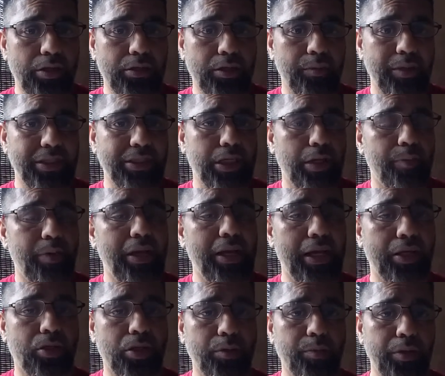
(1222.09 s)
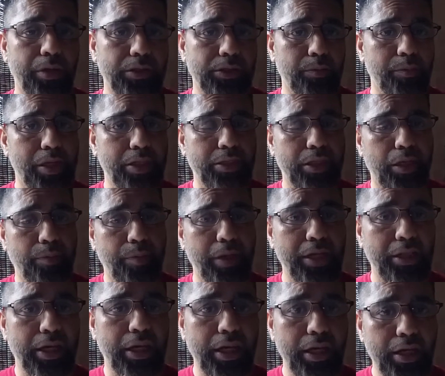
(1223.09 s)
Somebody's got to pay electric bill, somebody's got to pay
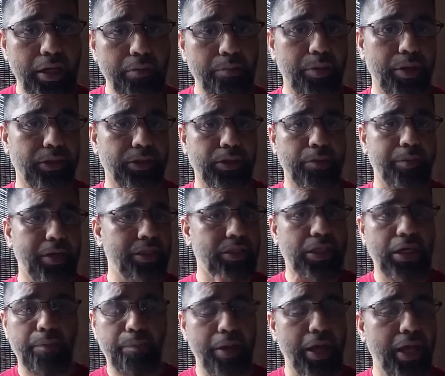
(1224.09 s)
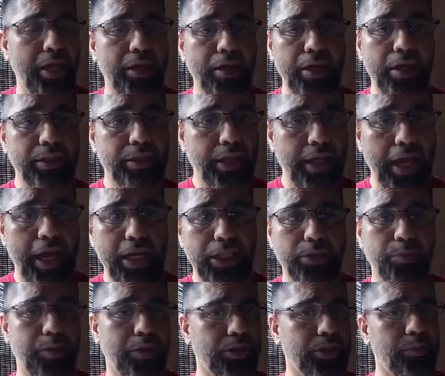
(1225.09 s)
the heating bill, somebody's got to pay the
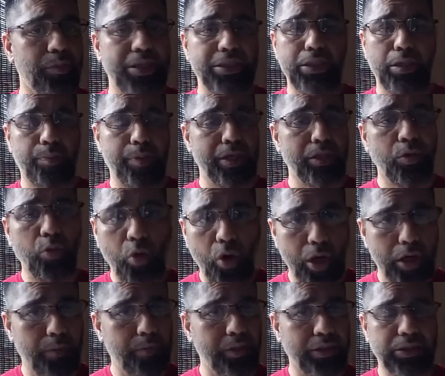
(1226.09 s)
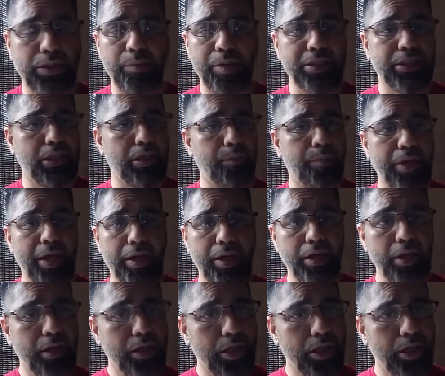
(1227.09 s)
gas bill, somebody's got to pay the water bill, somebody's got to pay